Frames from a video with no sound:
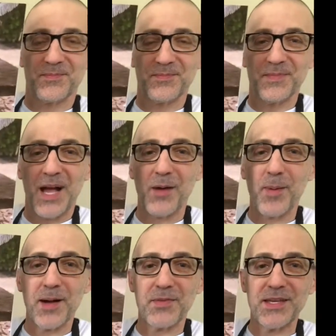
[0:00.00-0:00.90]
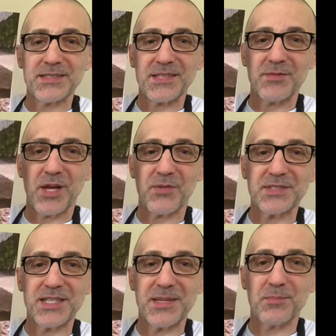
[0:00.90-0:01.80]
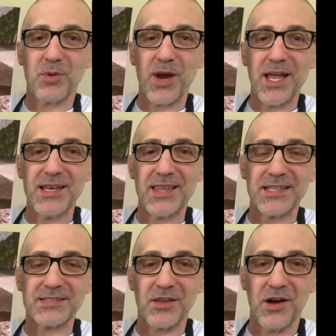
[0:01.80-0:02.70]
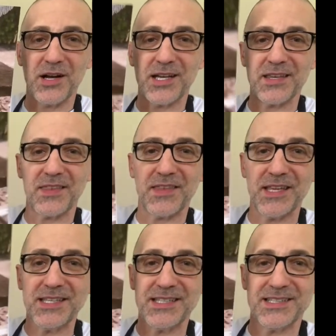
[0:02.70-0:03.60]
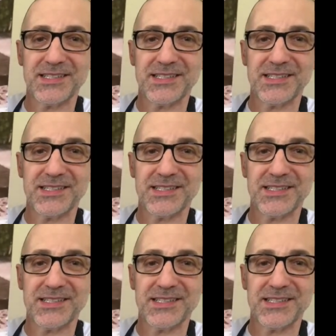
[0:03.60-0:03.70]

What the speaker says: How about this? Have you ever seen bread that's long and thin?